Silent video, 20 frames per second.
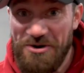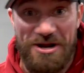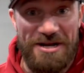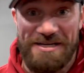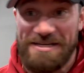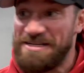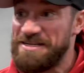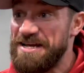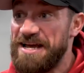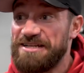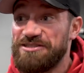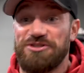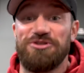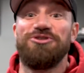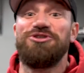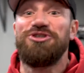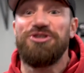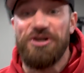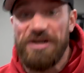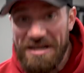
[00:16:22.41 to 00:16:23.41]
Good, yes,
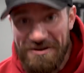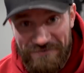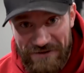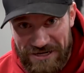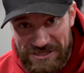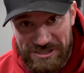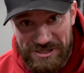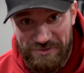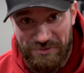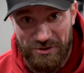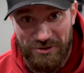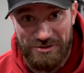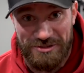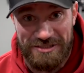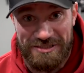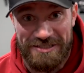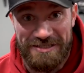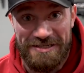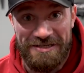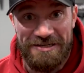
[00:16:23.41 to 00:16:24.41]
you should eat
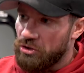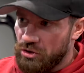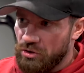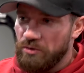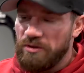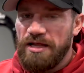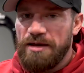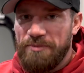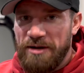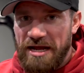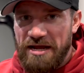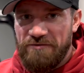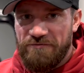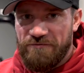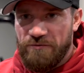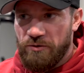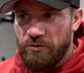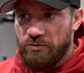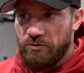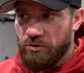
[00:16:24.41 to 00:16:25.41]
vegetables. You eliminate
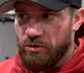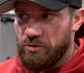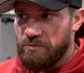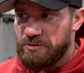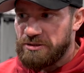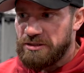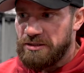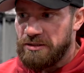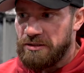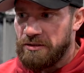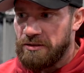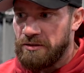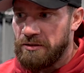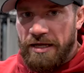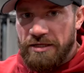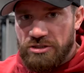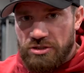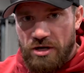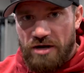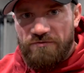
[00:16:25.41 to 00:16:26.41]
food groups,
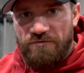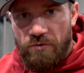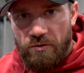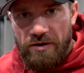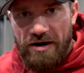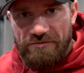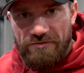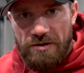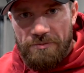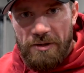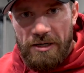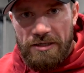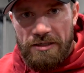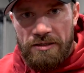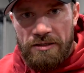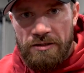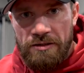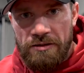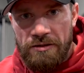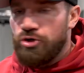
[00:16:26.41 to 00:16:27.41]
it's not for everybody.
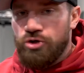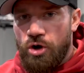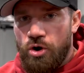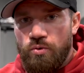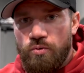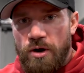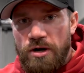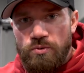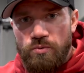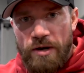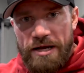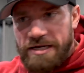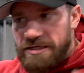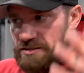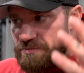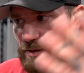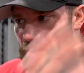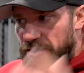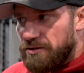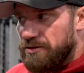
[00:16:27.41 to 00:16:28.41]
No one way
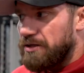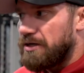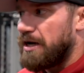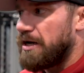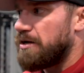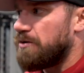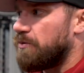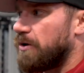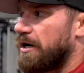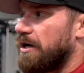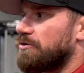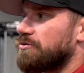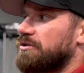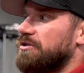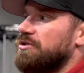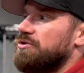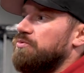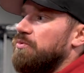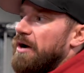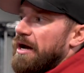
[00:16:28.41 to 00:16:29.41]
is better than anyone
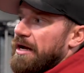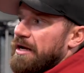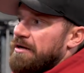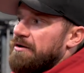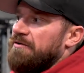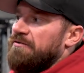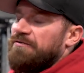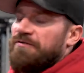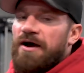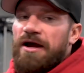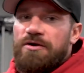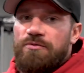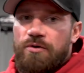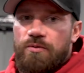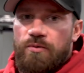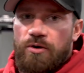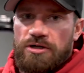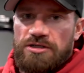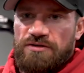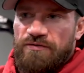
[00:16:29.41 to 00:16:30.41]
else's way. Find
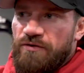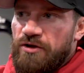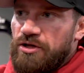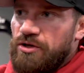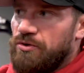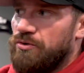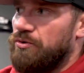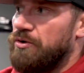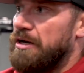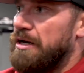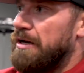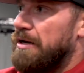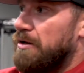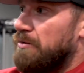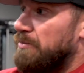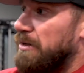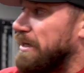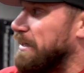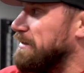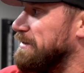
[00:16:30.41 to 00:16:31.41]
what works for you
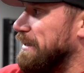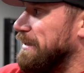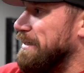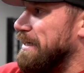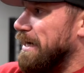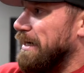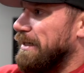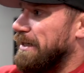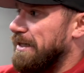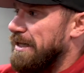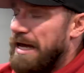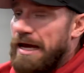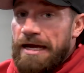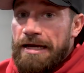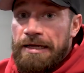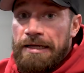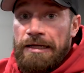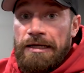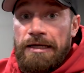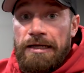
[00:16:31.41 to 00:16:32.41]
because at the end of the
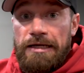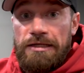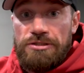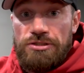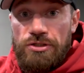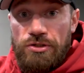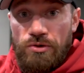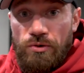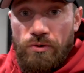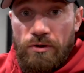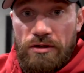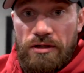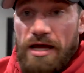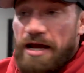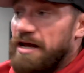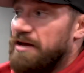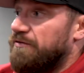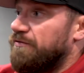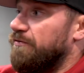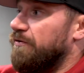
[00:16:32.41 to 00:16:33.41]
day, it's your
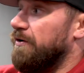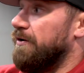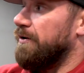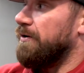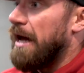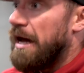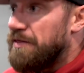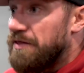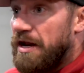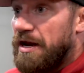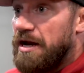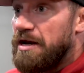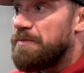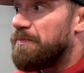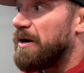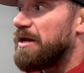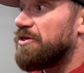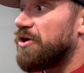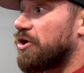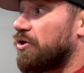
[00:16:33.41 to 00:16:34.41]
life. And then
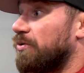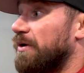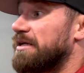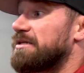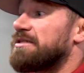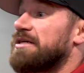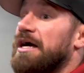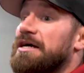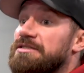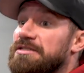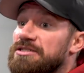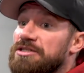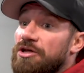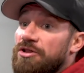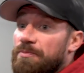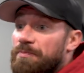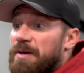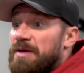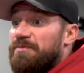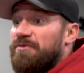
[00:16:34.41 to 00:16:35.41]
anybody that criticizes
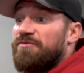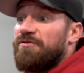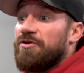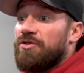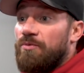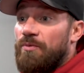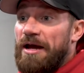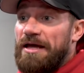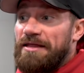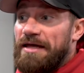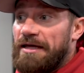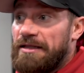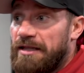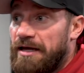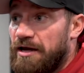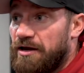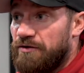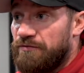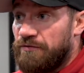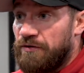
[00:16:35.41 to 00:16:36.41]
other people for the way they
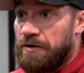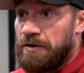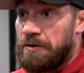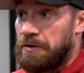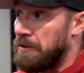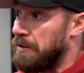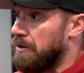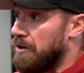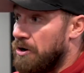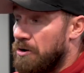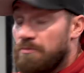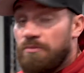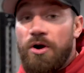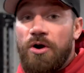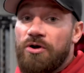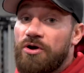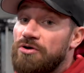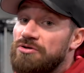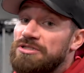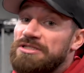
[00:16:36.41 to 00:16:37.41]
live,
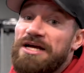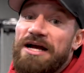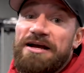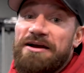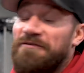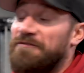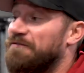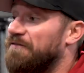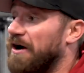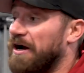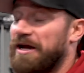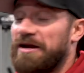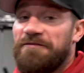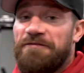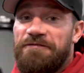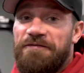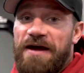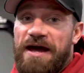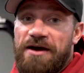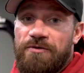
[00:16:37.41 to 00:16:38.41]
bro, go suck a fucking
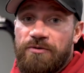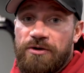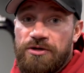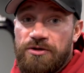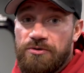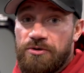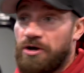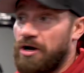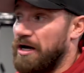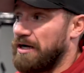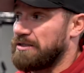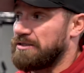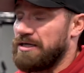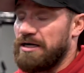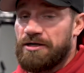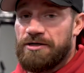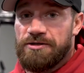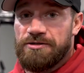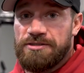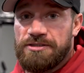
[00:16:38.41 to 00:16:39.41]
fat one, you
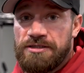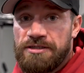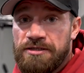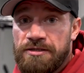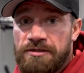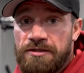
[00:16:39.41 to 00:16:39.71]
cocksuckers.